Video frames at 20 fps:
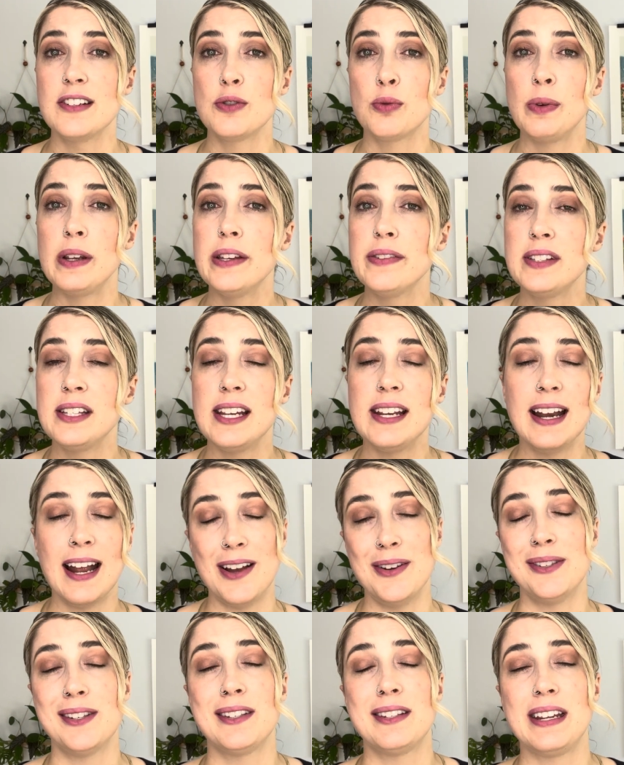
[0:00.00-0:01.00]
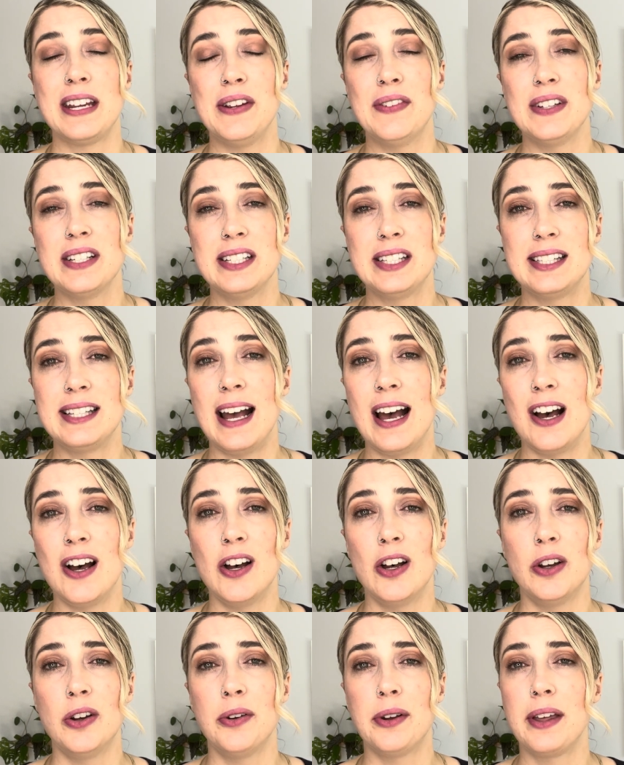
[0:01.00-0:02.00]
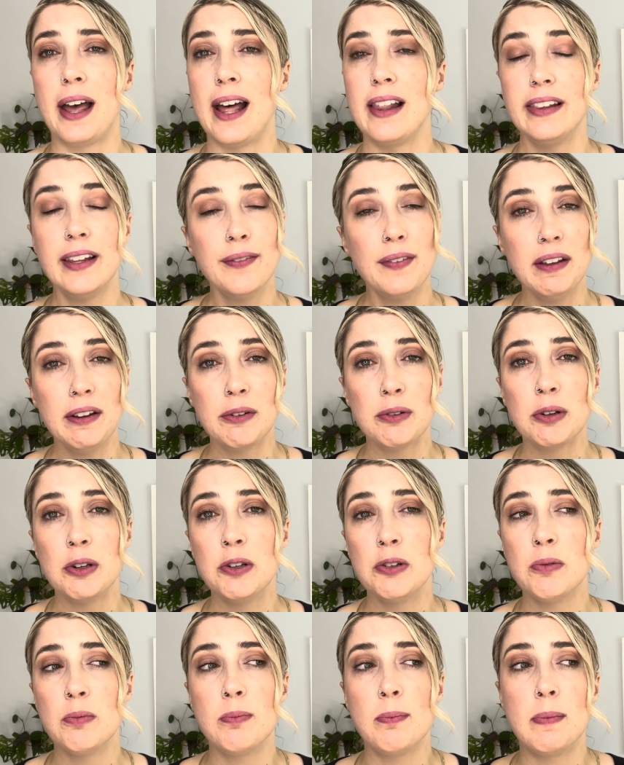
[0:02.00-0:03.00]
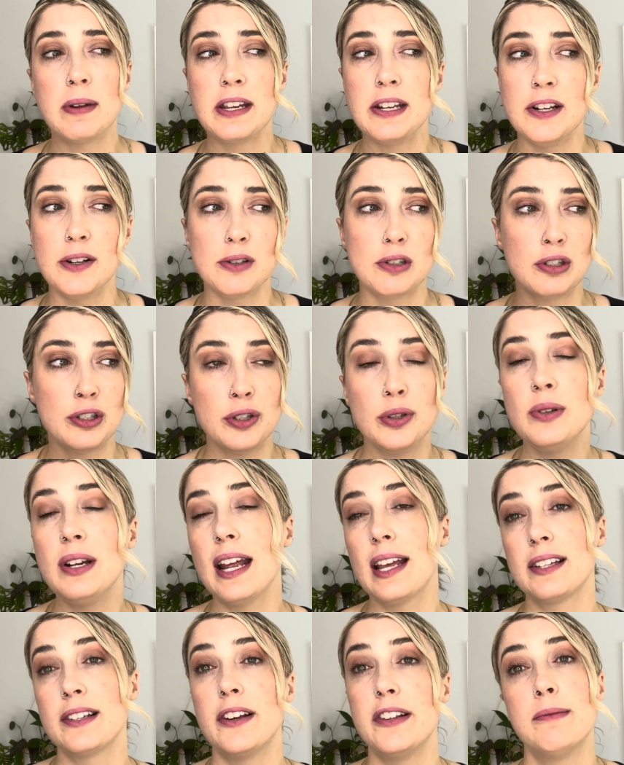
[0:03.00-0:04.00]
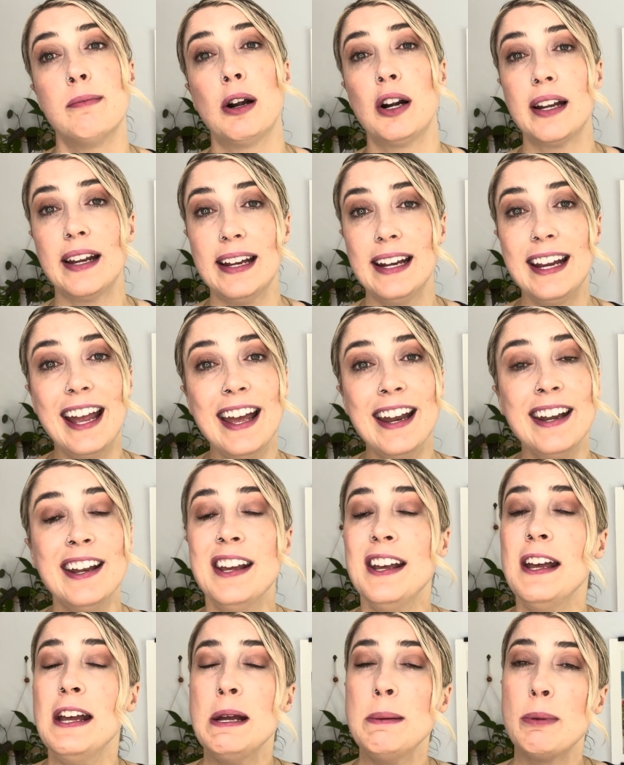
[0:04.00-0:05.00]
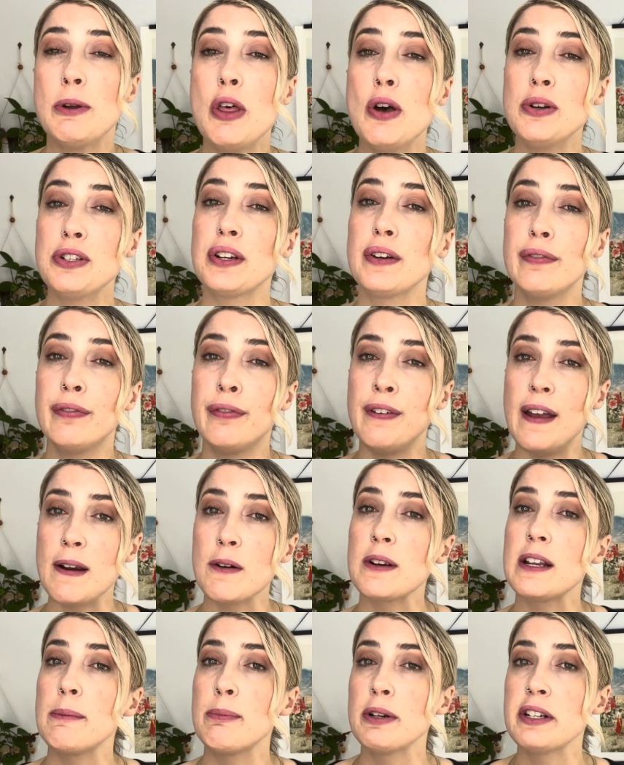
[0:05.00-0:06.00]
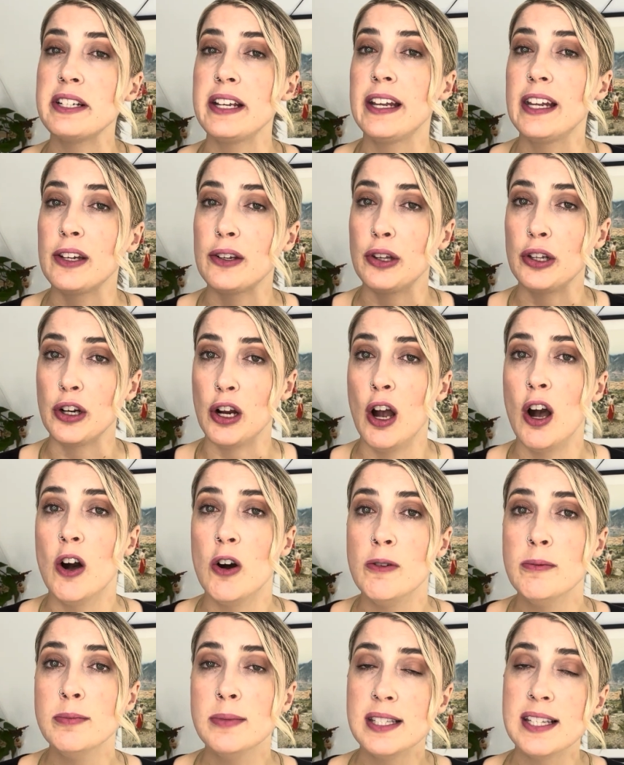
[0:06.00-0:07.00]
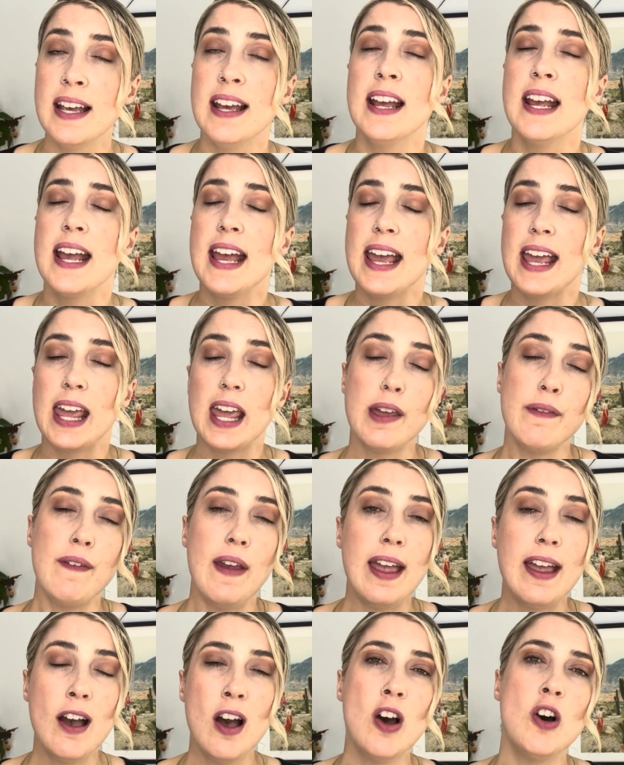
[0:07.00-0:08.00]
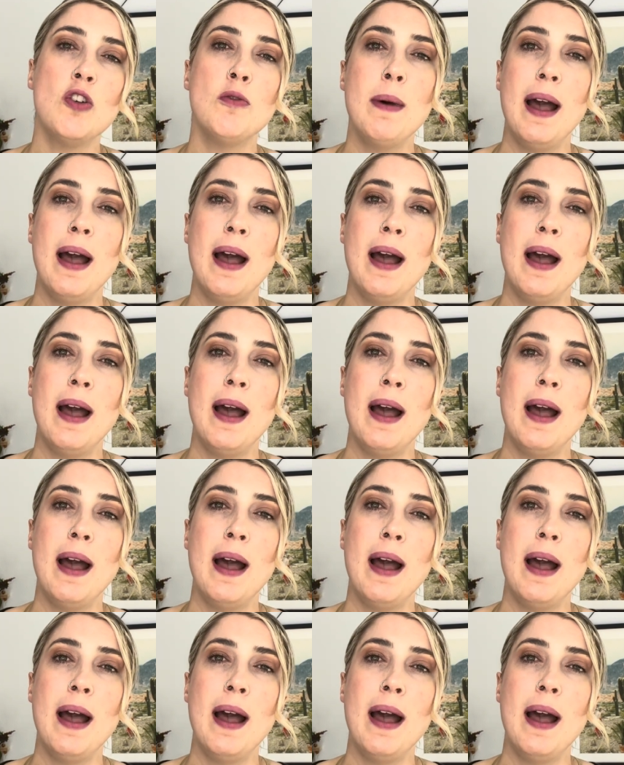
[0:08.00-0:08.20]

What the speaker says: We've seen houses even sell at living room, 2 days on the market again, but those are very particular homes. If a home